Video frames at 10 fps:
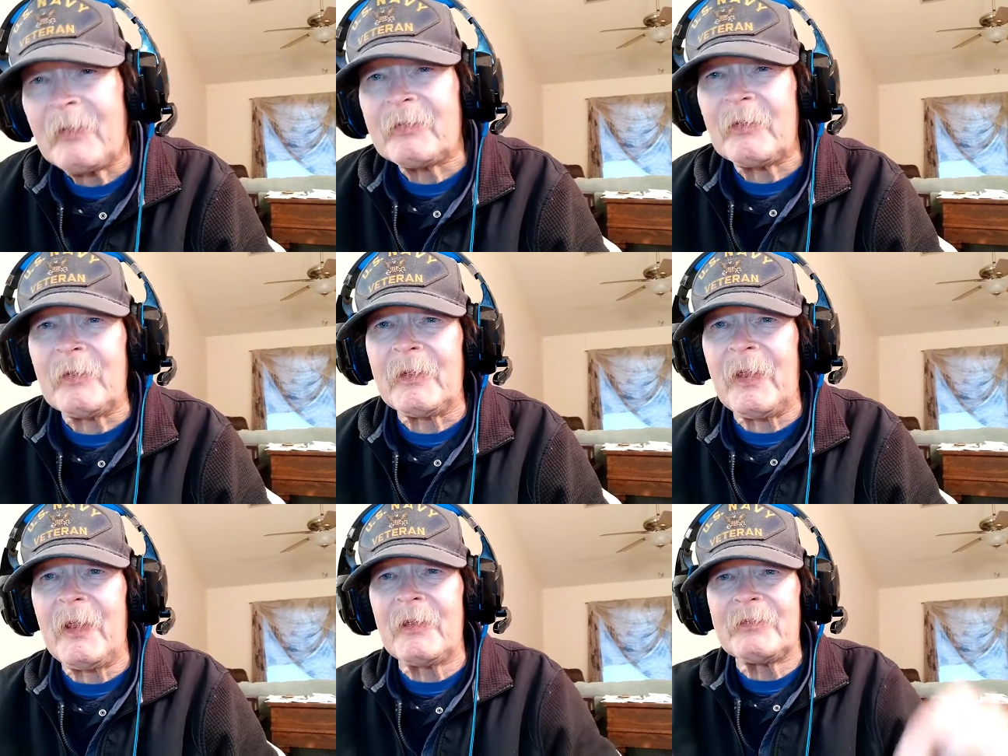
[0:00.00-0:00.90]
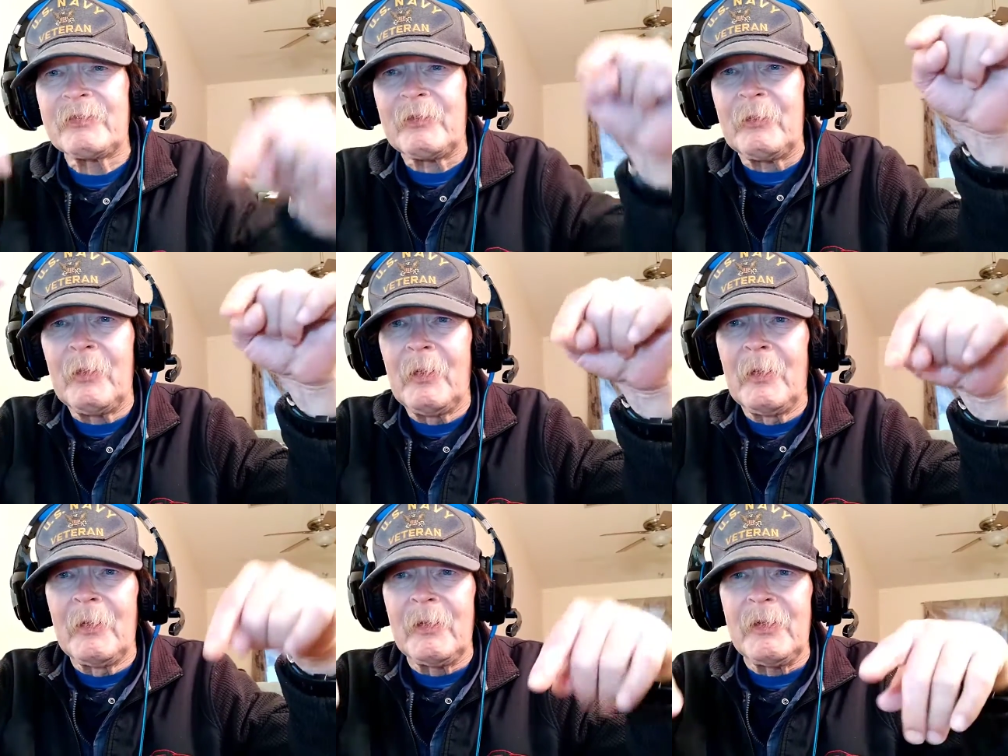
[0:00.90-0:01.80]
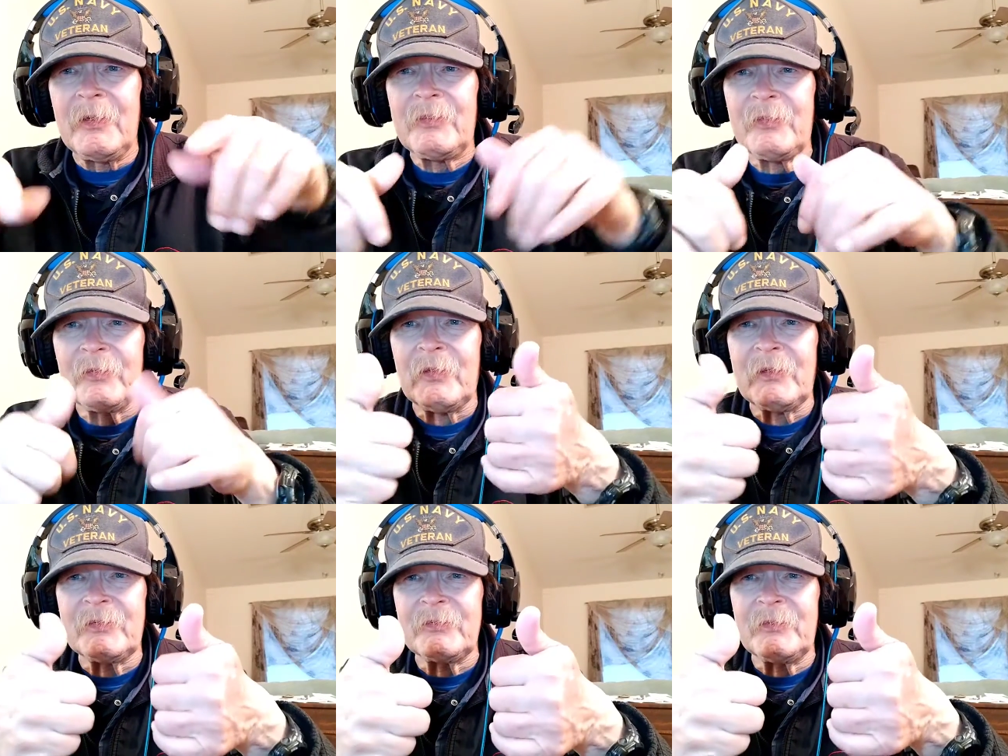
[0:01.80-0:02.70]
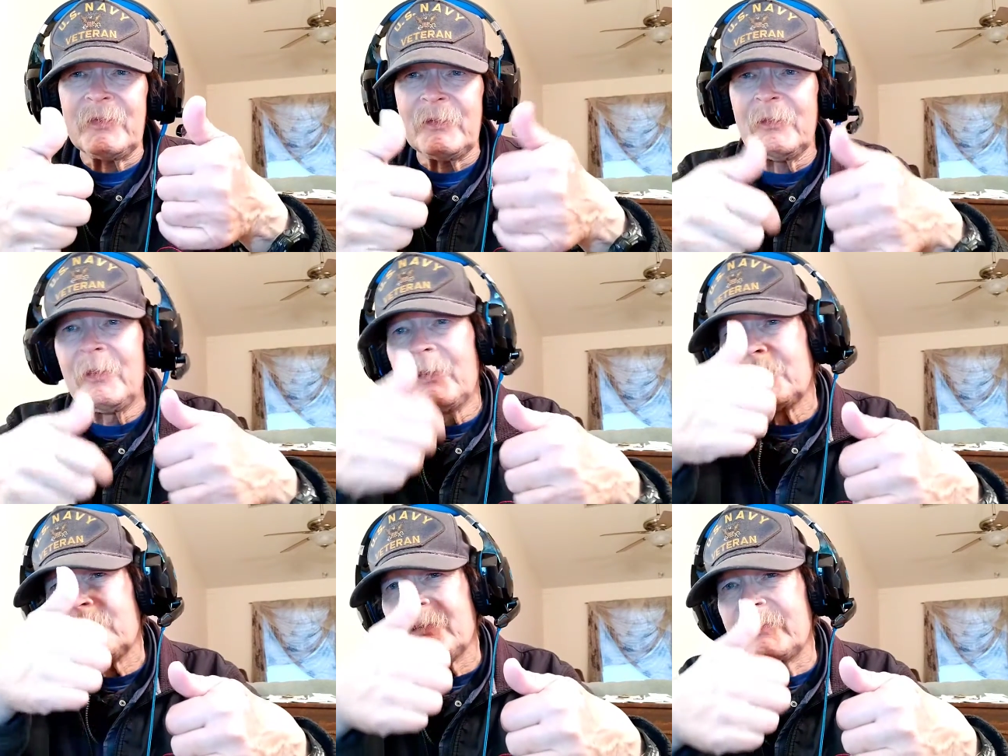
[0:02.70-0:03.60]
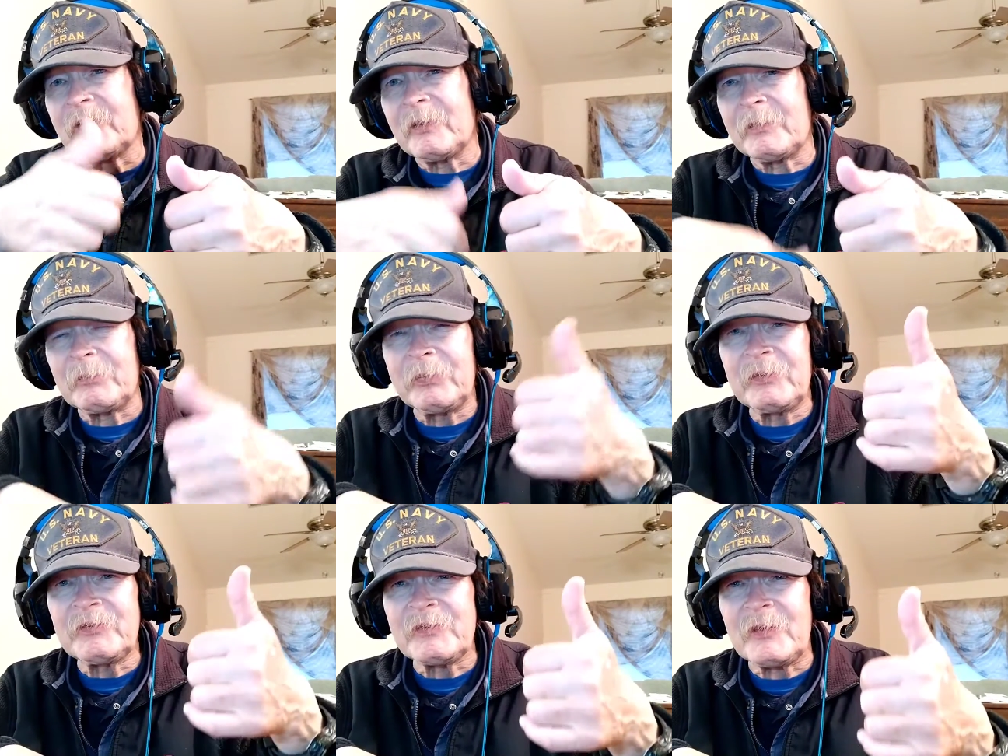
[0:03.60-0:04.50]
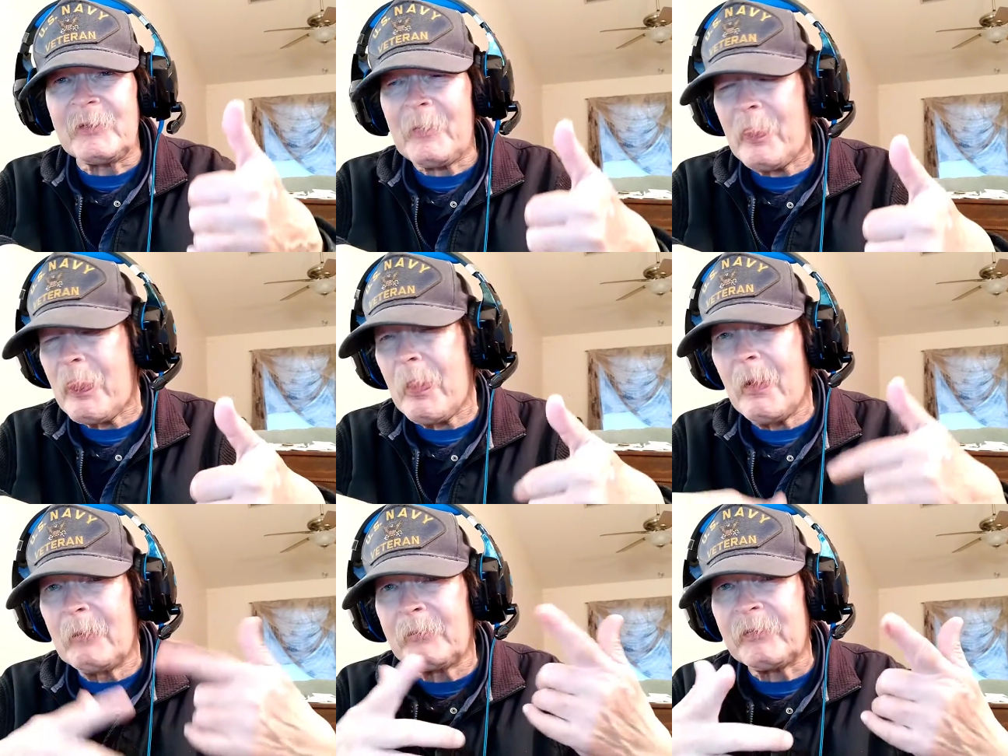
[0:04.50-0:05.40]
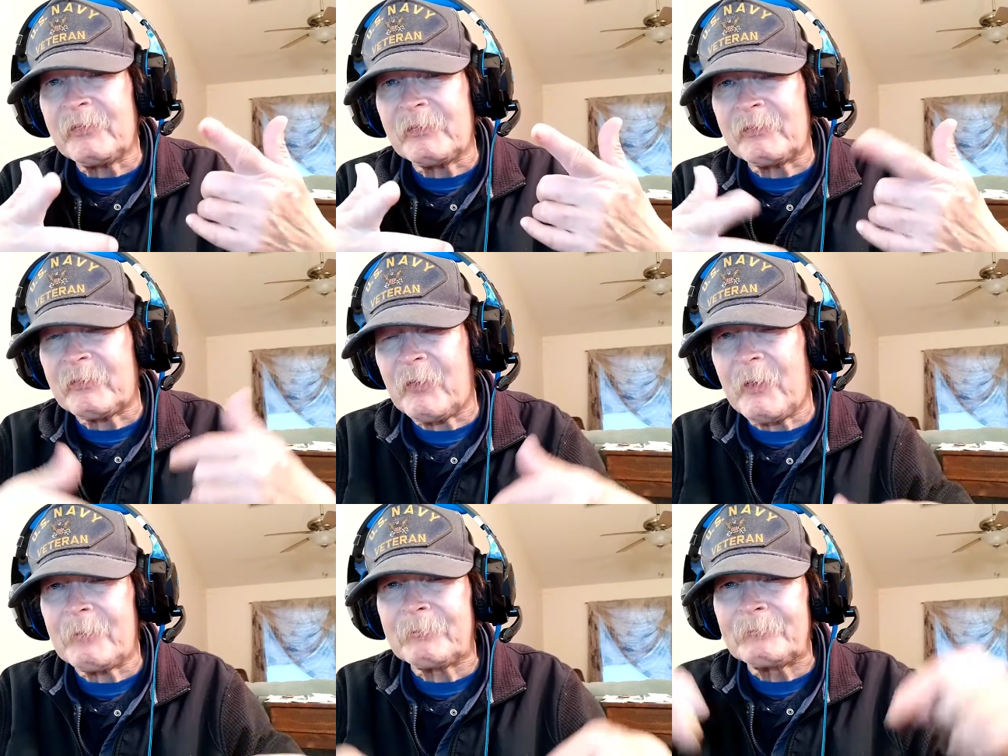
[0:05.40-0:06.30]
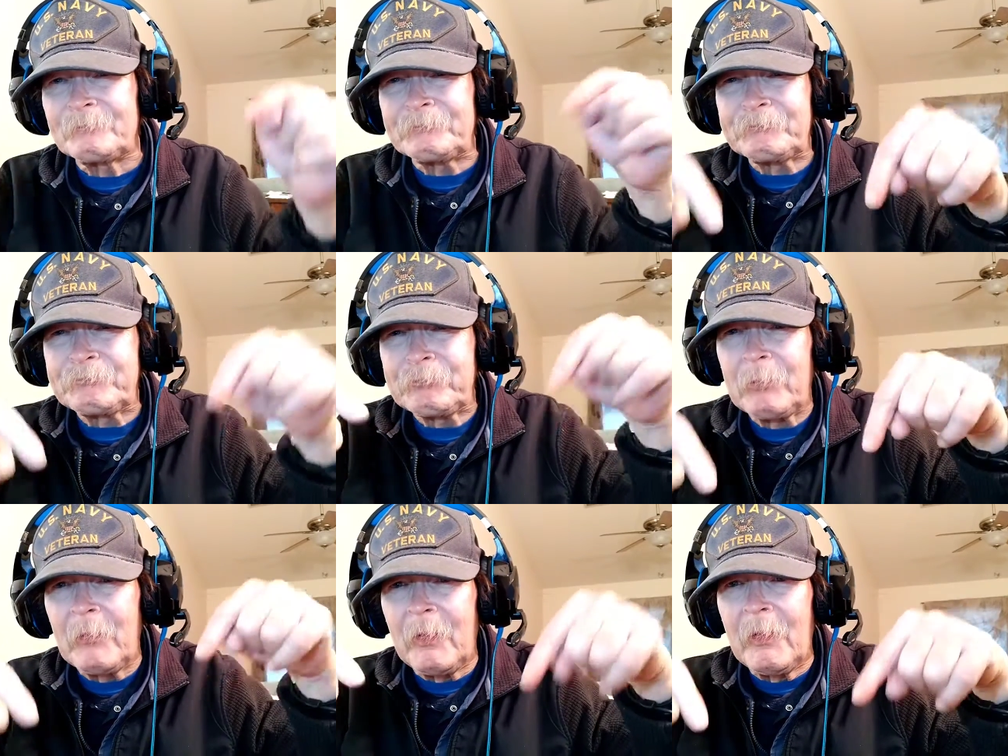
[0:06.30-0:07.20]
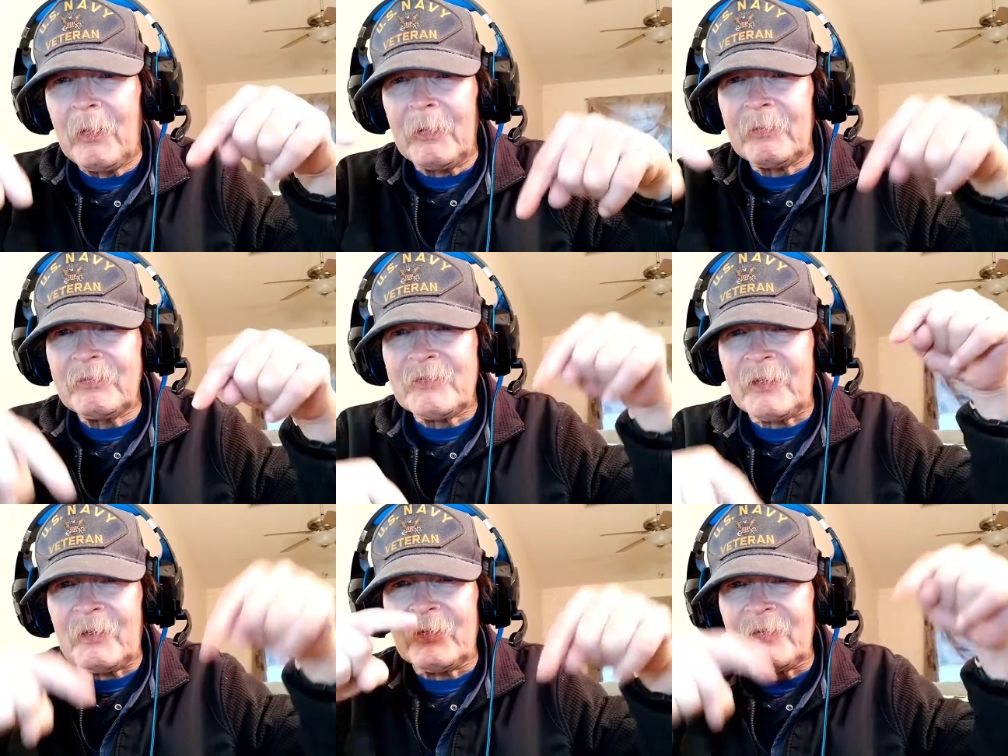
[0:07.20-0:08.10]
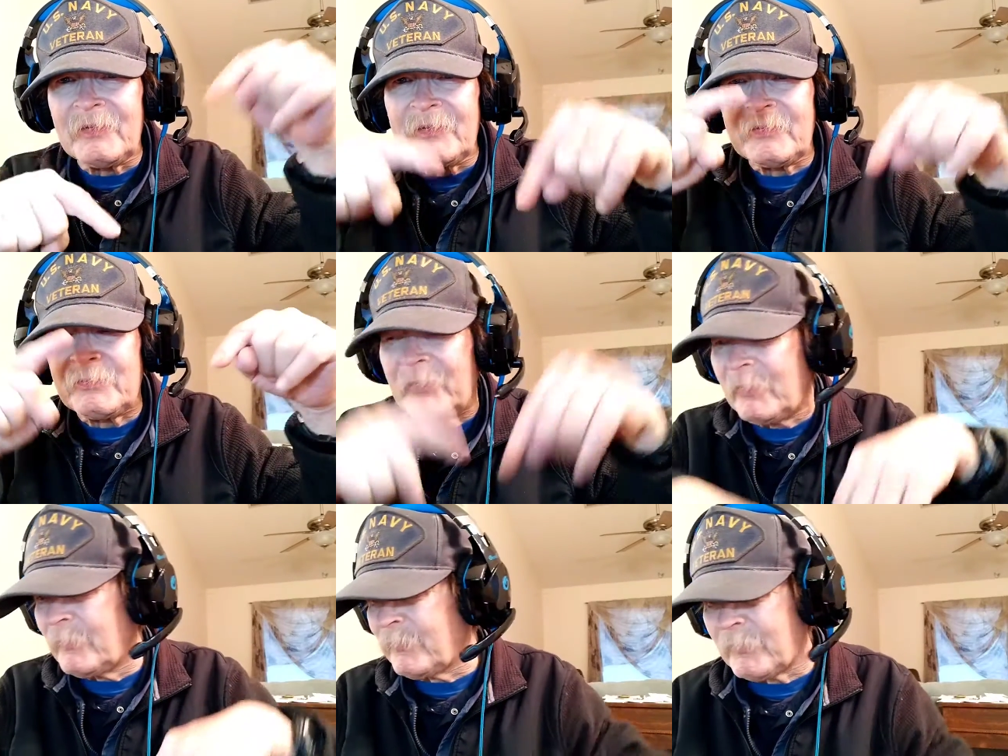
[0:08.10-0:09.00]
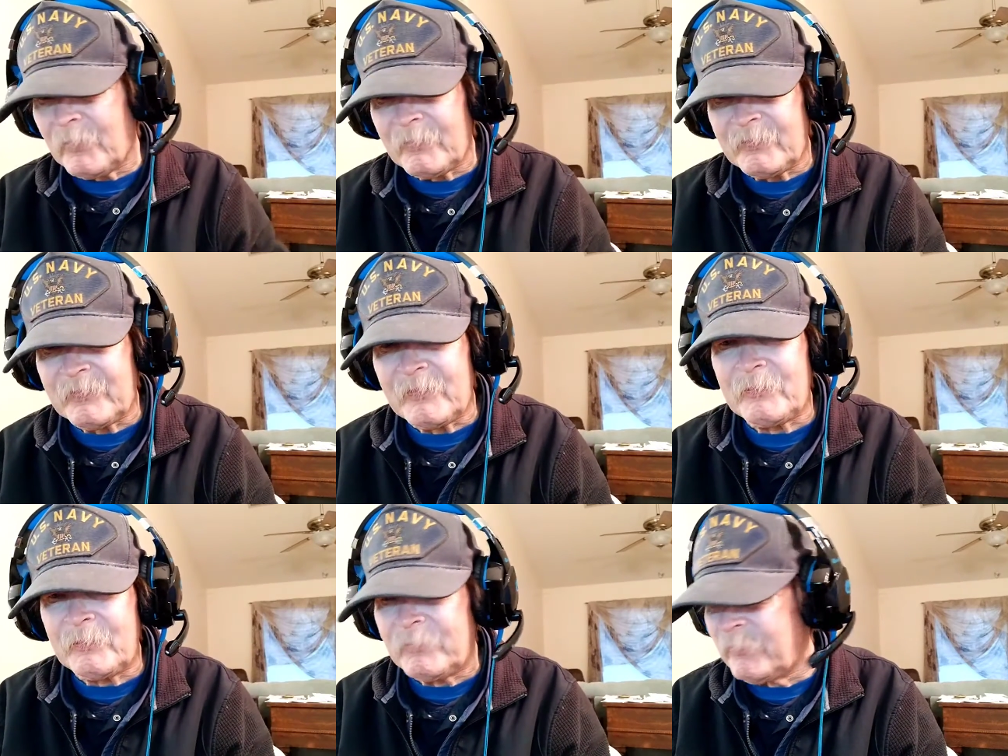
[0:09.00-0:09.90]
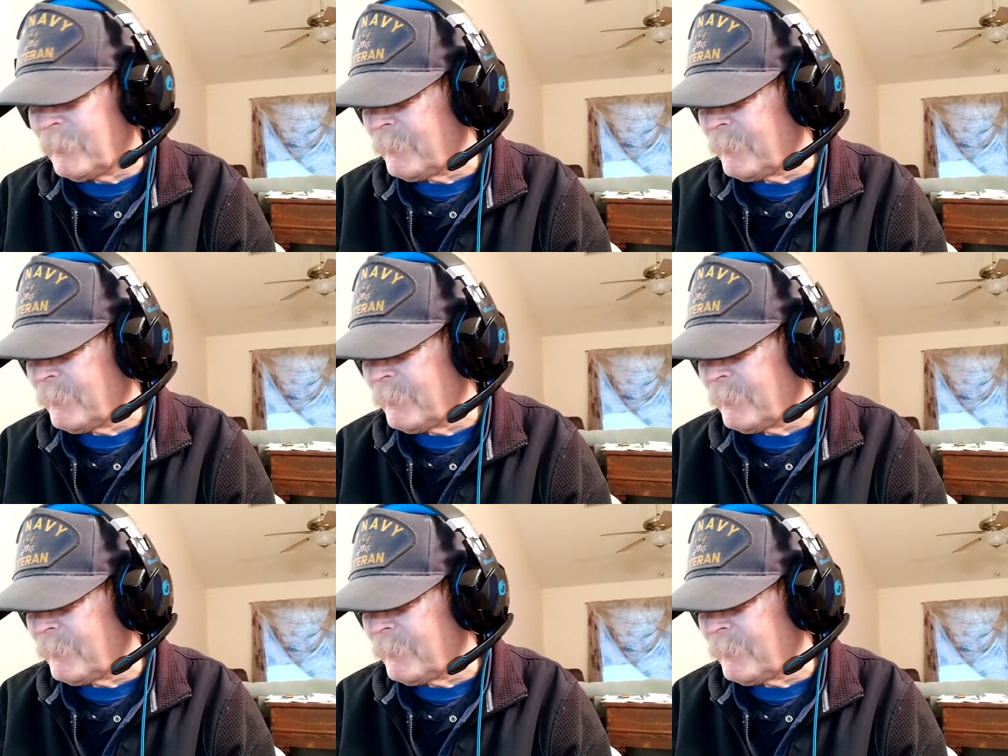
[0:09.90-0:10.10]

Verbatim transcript: That's all I have, so if you like the video, please like, please share, please subscribe. Check all the links below for all the stuff we've